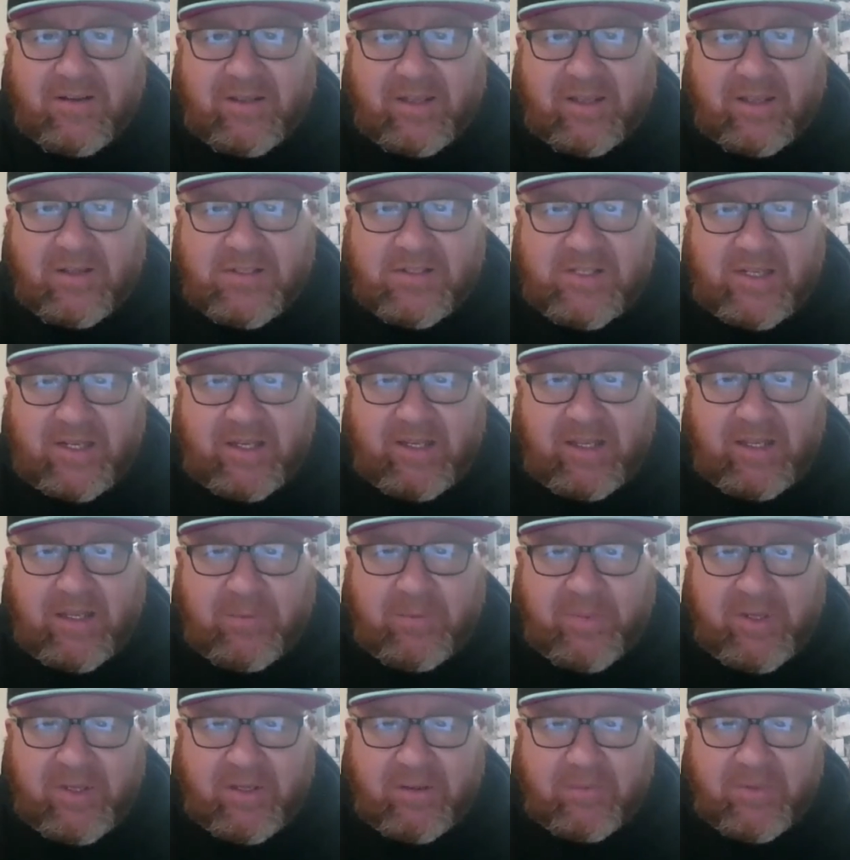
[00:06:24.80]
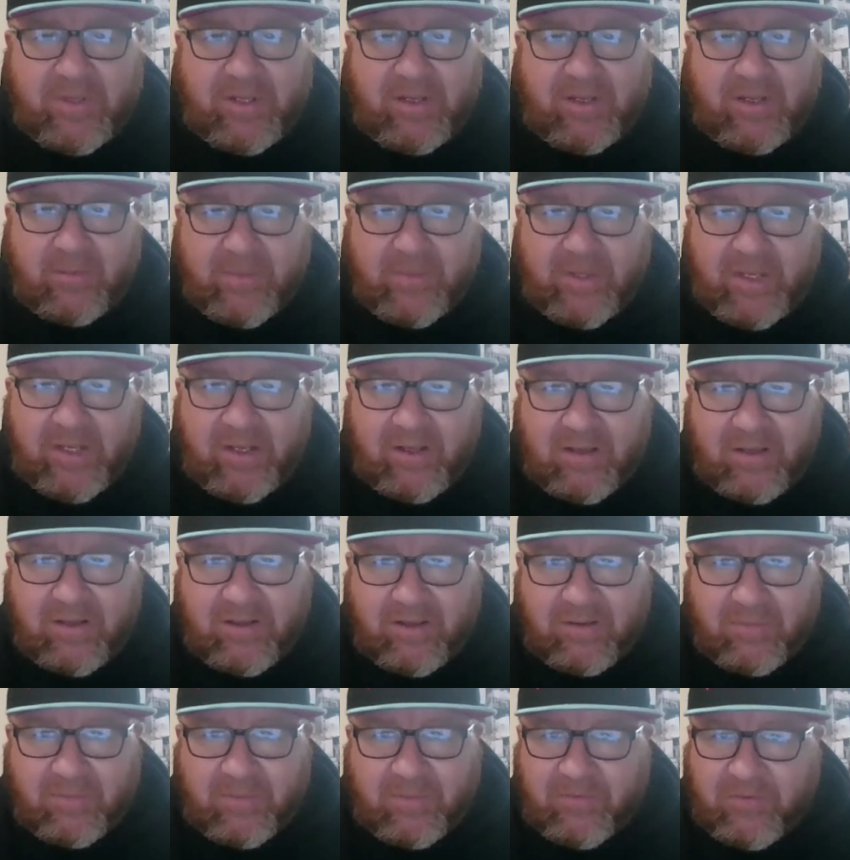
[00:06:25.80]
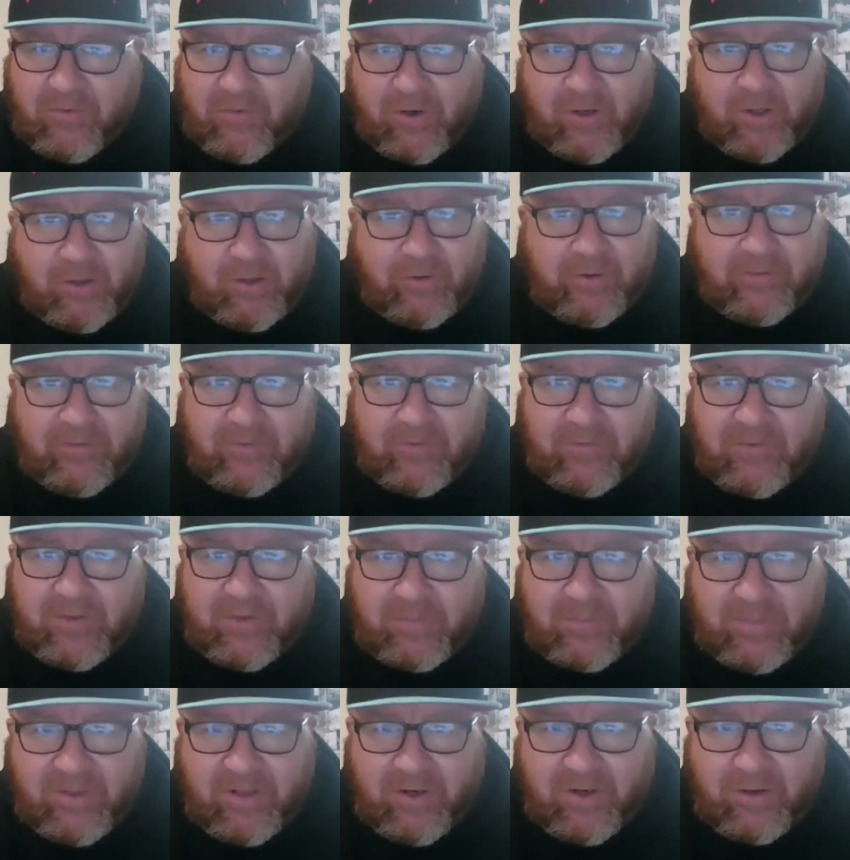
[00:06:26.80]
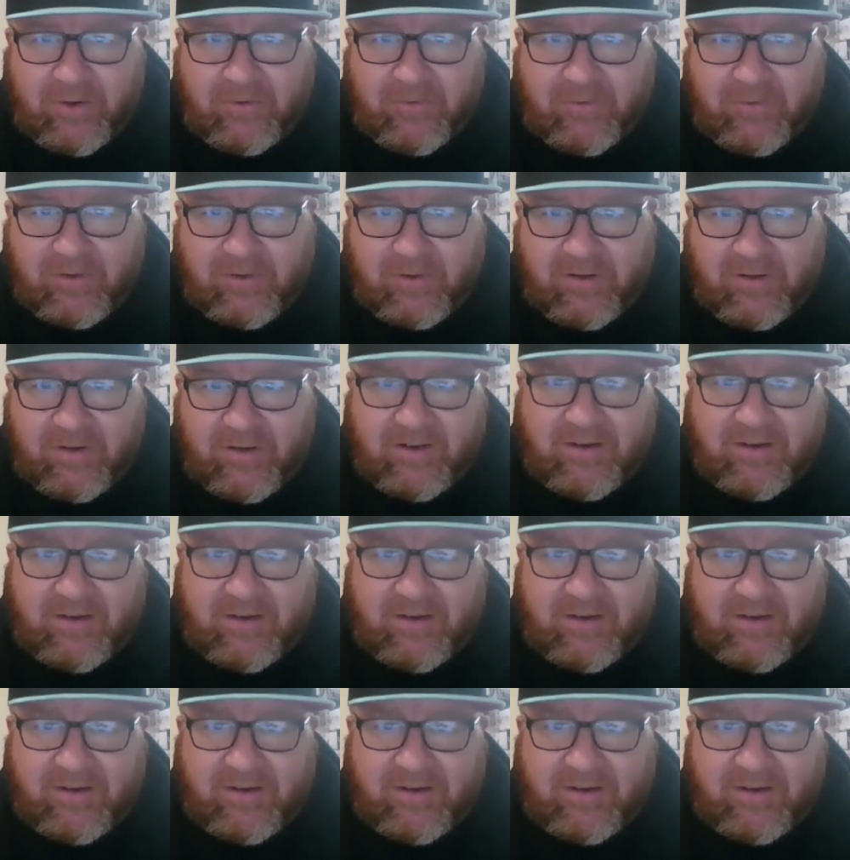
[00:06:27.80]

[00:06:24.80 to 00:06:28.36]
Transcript: That looks ever, like E P M D you know, to me. Before you even flipped E P M D. It over.